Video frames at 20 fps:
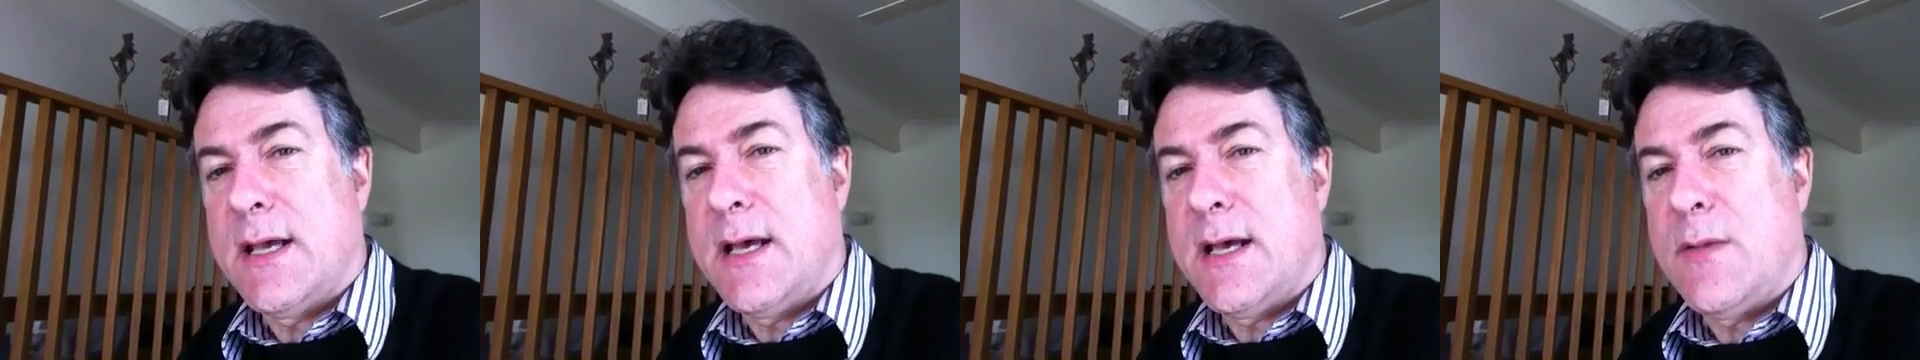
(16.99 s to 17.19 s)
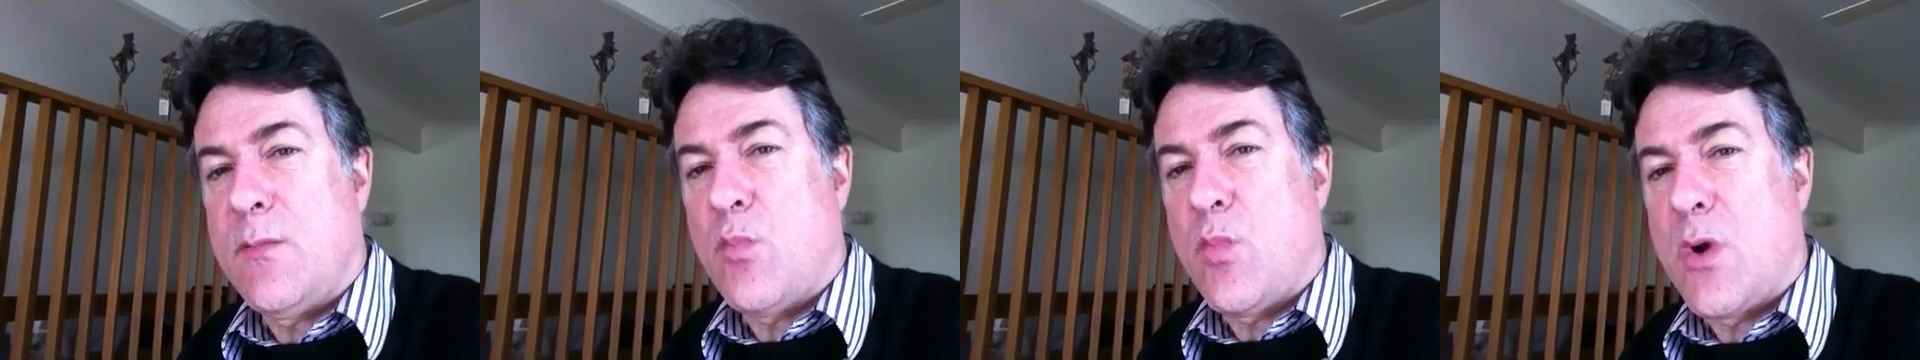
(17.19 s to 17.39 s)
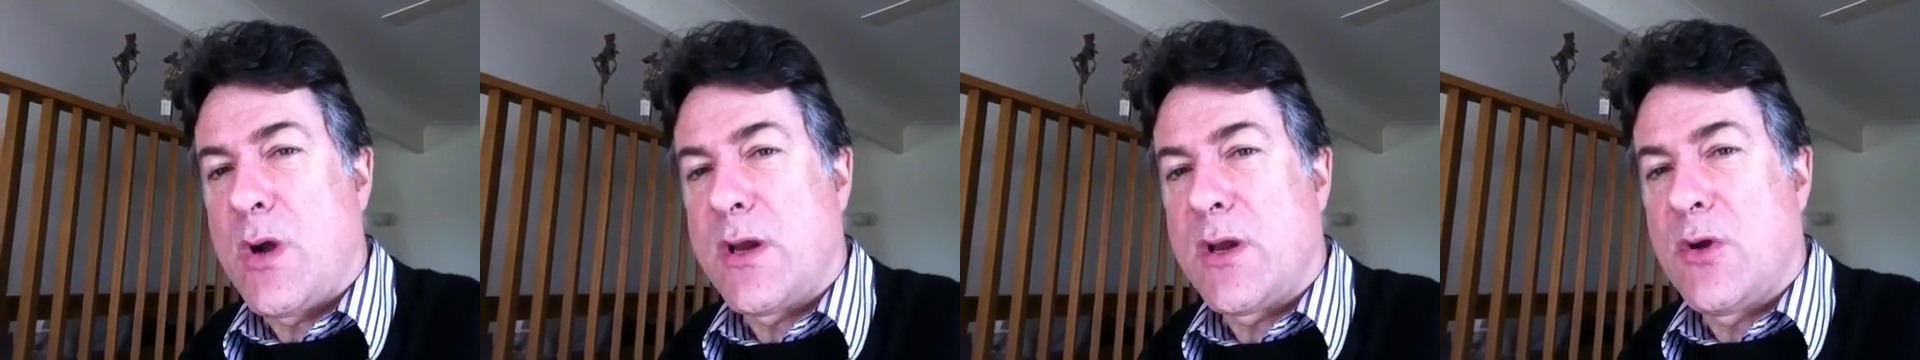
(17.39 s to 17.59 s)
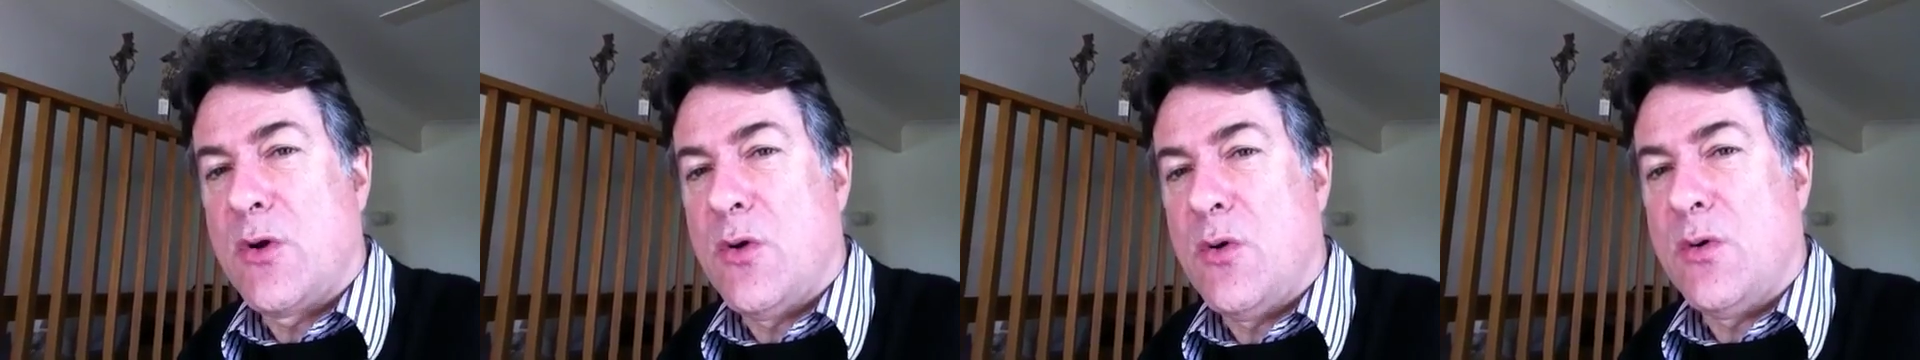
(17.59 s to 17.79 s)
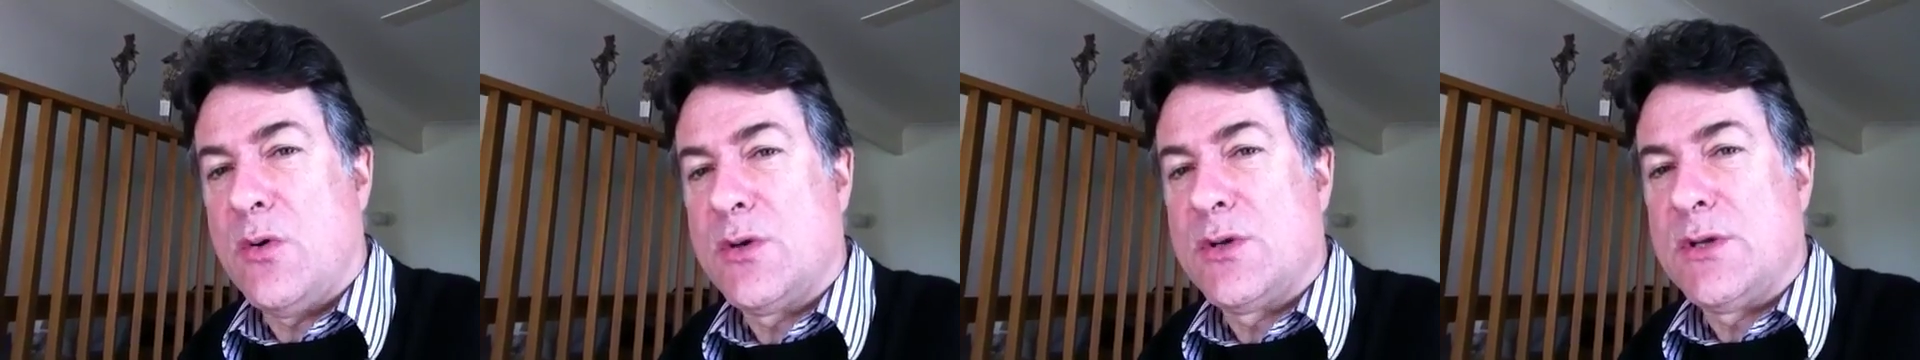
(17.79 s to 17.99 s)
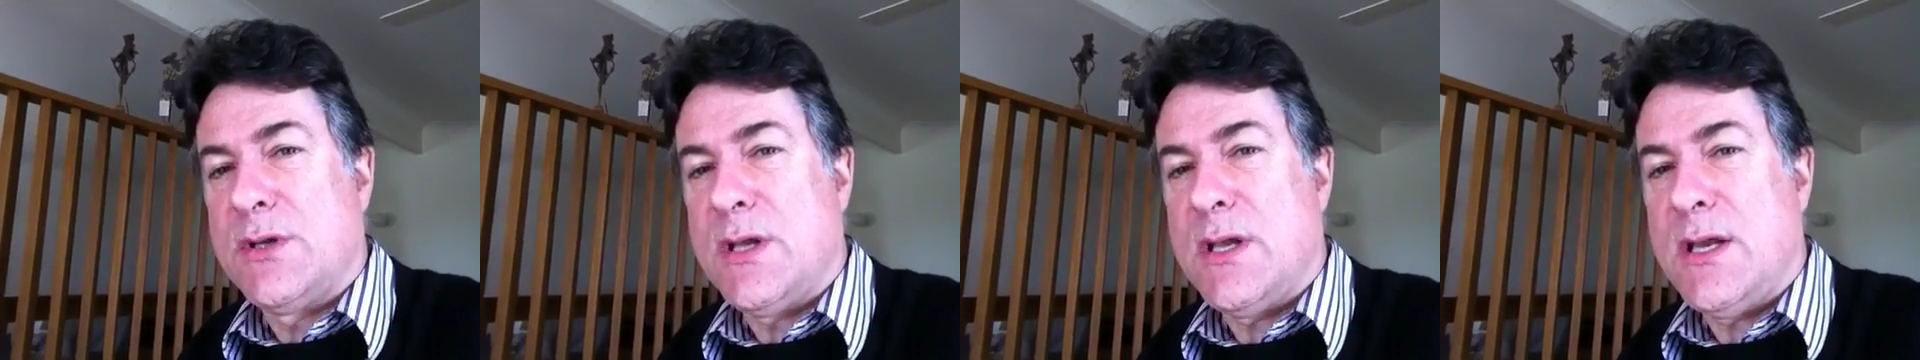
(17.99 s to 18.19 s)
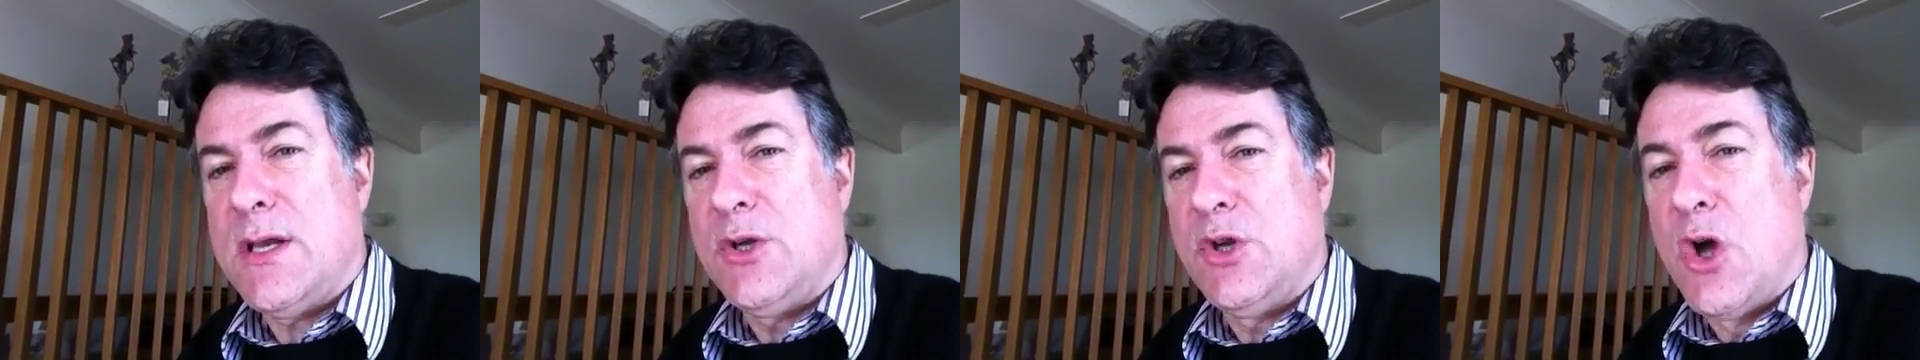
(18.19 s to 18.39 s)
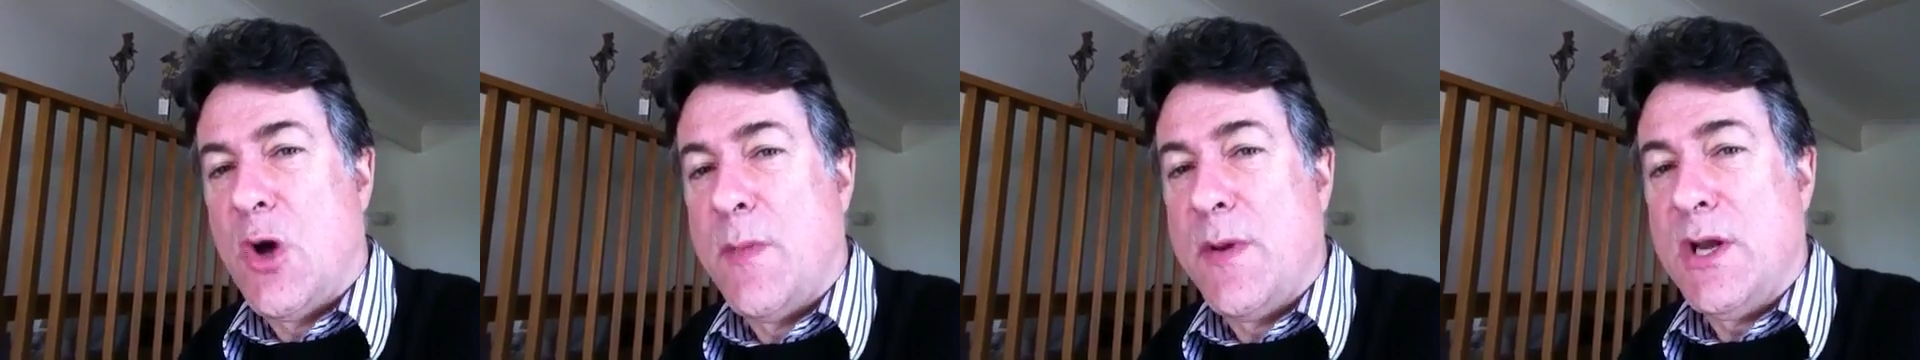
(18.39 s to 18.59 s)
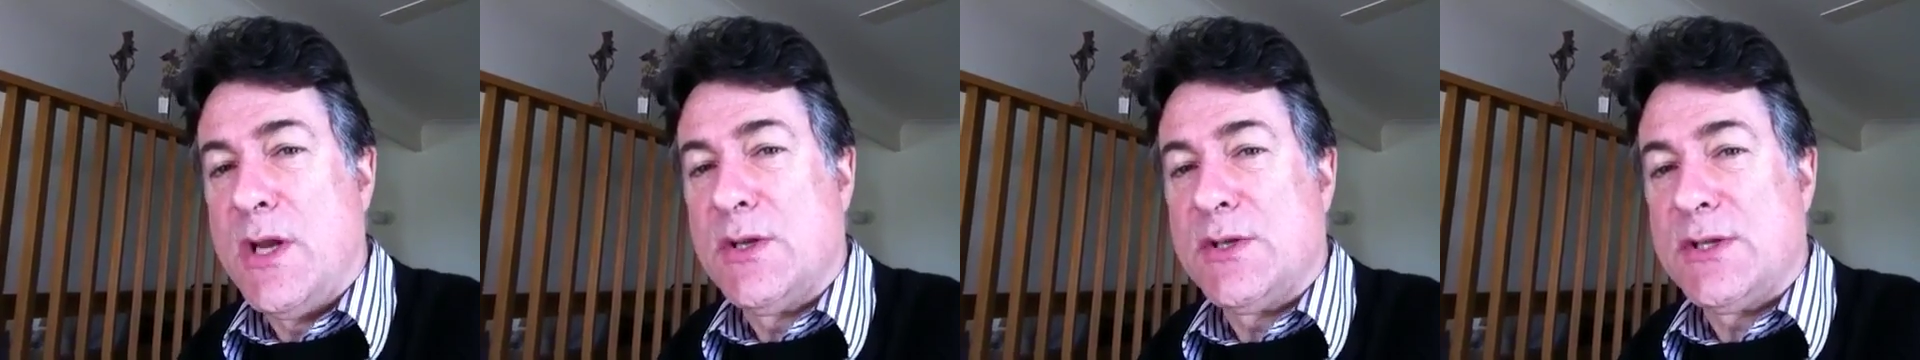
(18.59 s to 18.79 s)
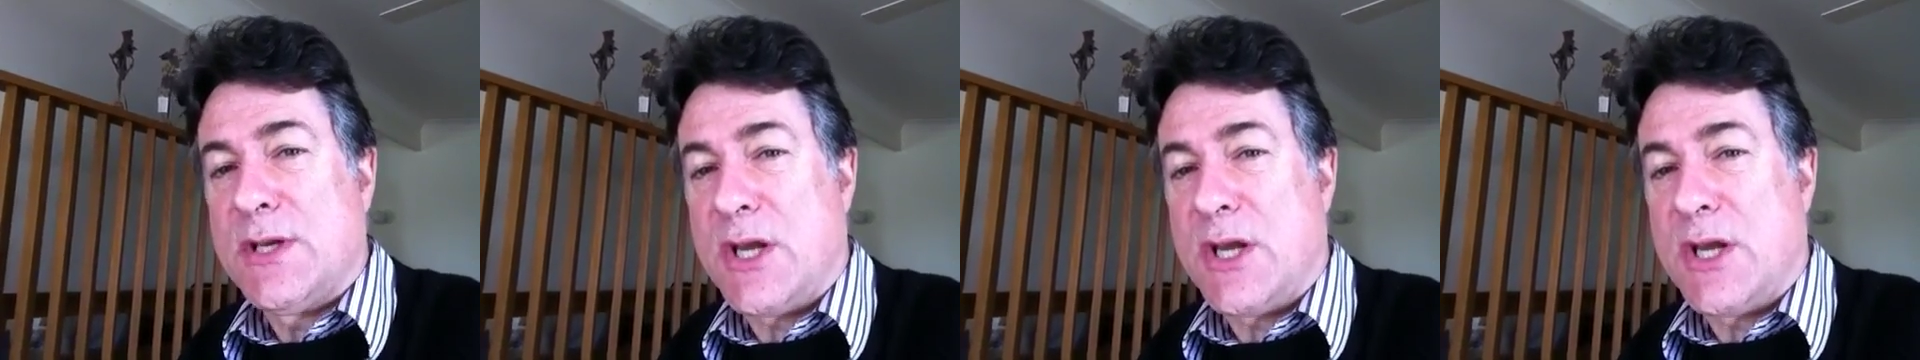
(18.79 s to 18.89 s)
what it calls the dominant